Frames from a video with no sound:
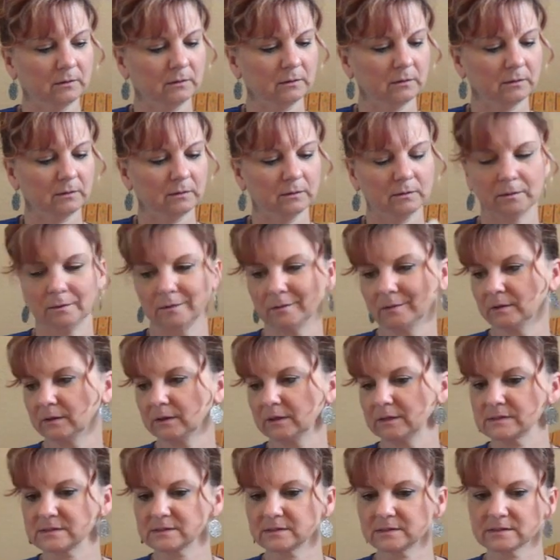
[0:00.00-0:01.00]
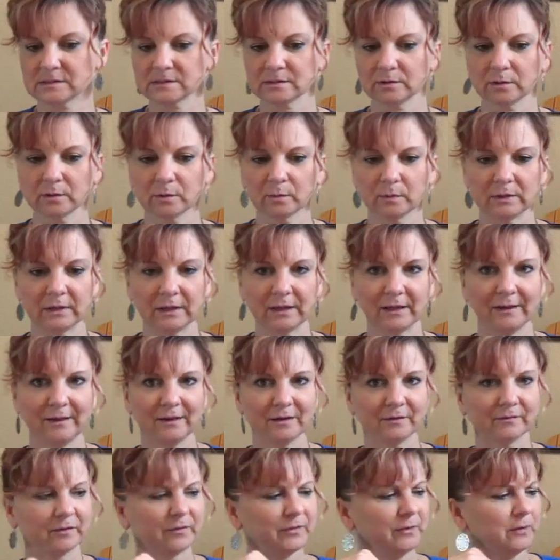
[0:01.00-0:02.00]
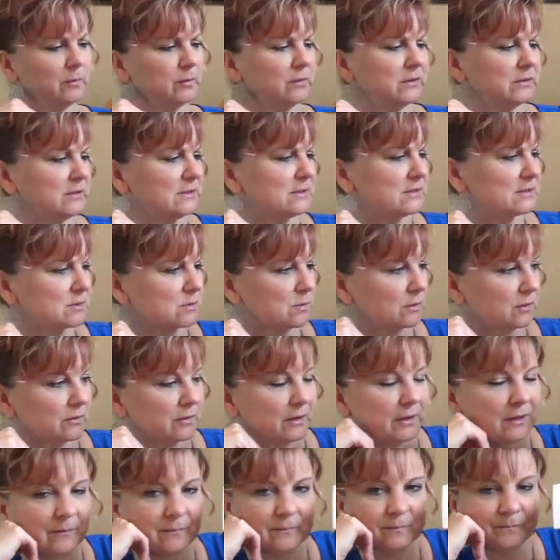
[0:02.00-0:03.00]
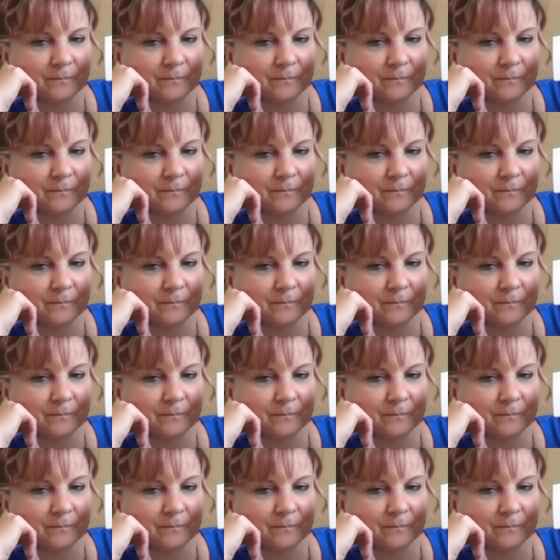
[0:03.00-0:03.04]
I guess that's the only one I have. I think we did this one already.